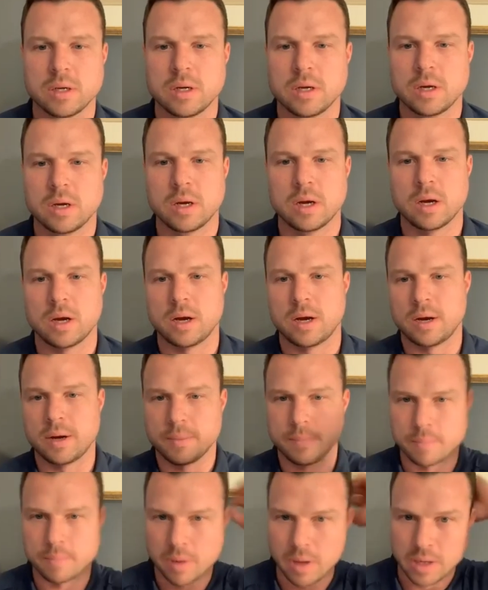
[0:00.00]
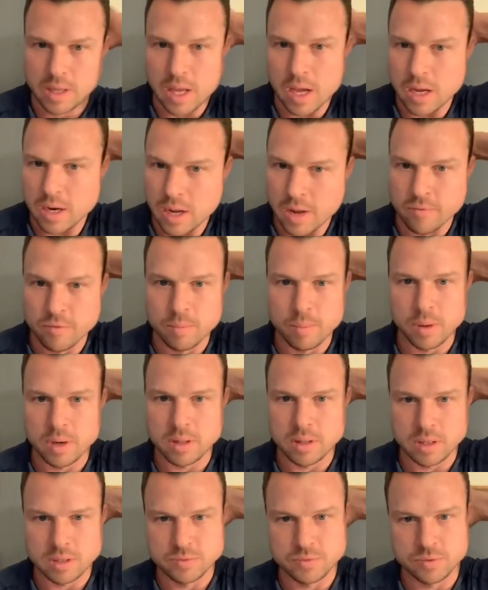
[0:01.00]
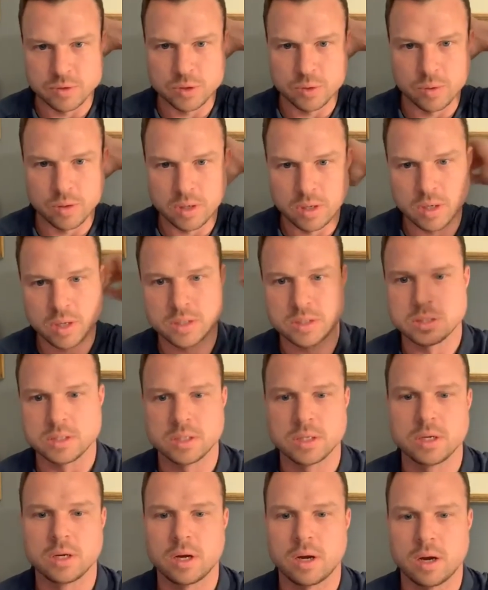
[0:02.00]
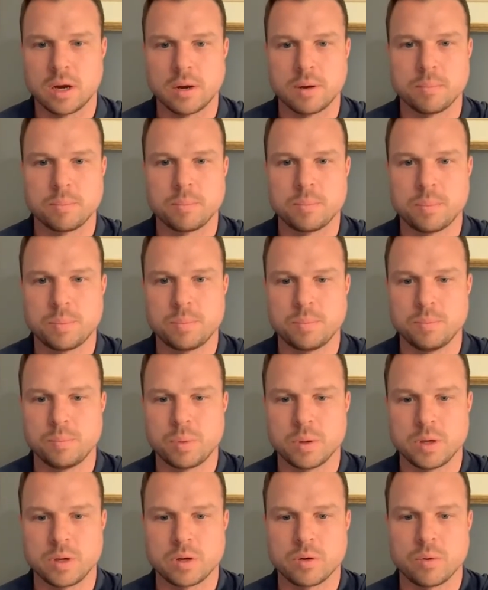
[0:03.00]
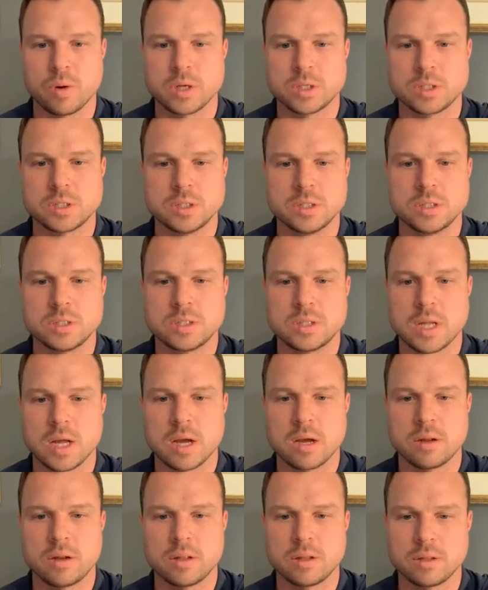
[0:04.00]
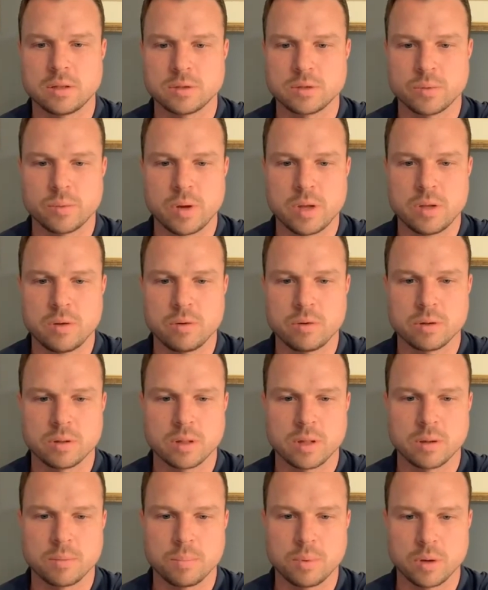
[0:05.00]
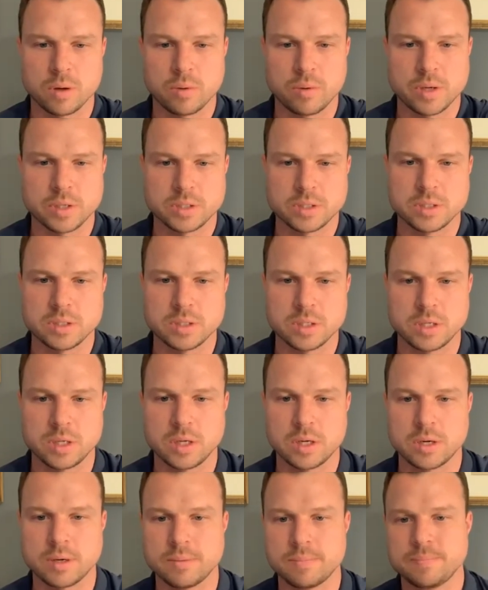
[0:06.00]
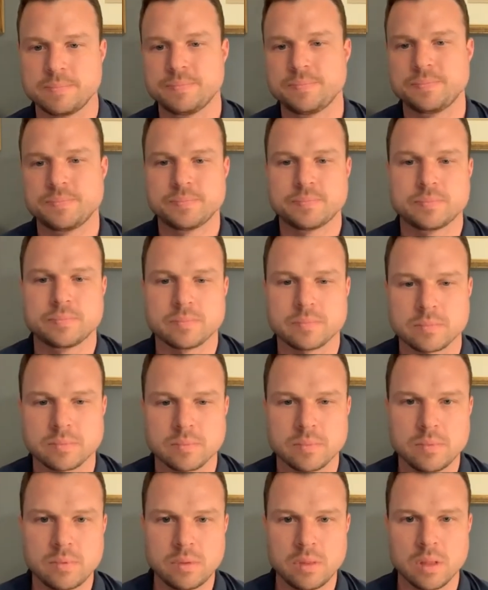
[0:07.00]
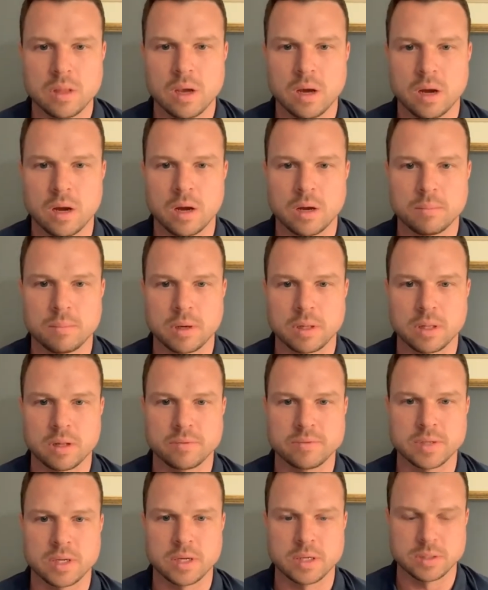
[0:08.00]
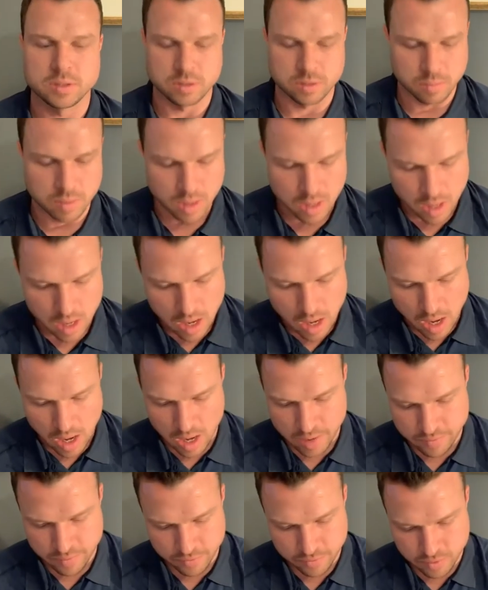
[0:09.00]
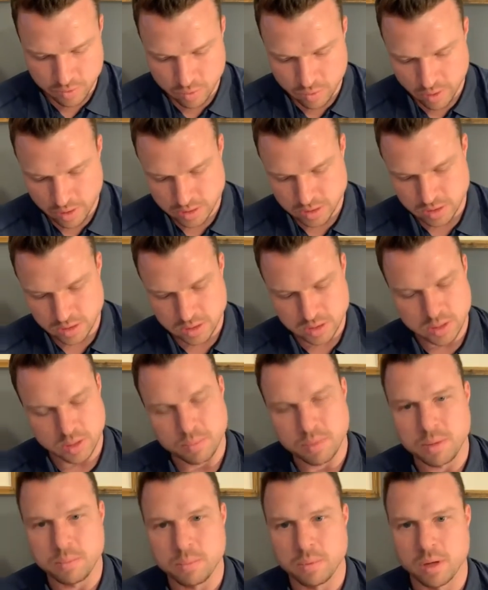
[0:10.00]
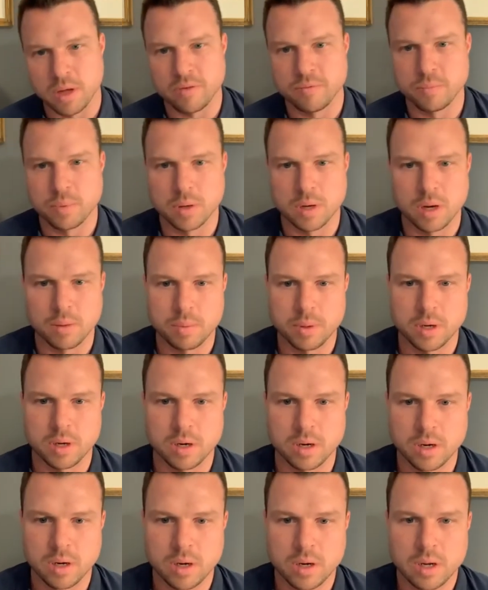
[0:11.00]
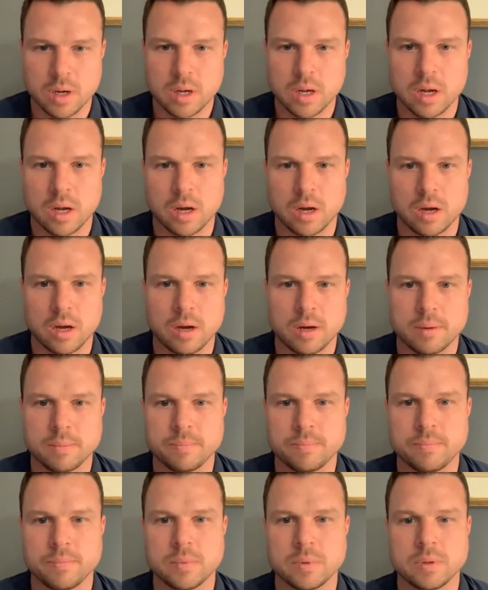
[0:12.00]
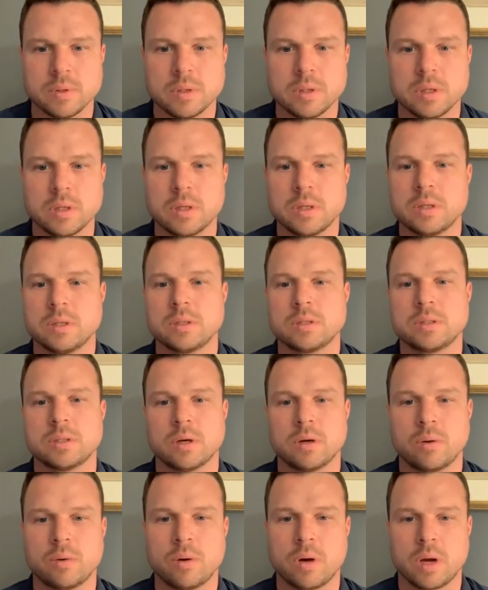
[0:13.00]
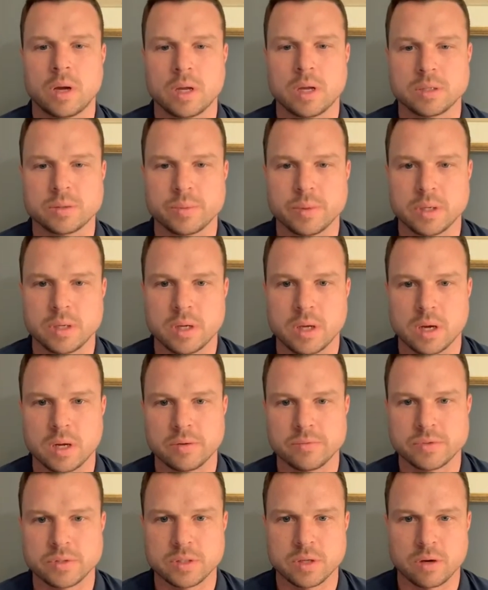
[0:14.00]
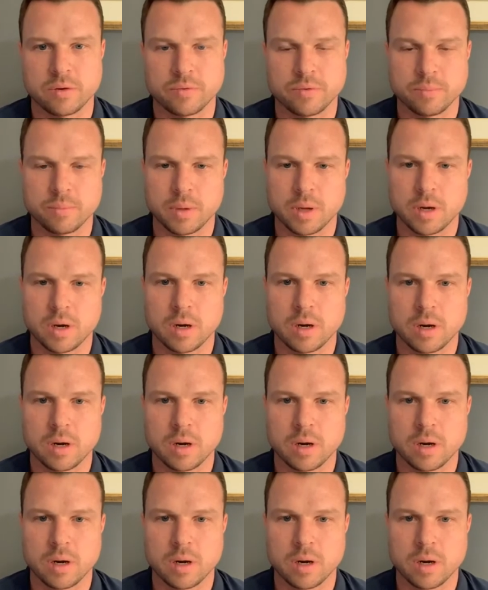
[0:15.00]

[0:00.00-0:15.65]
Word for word: Um, again, everybody, thanks for joining us. Um, put your questions down. I think there's a way you can like put questions in here. Um, I'd love to answer them. I have a few questions that people have put up here, um, so I guess we can kind of start from there.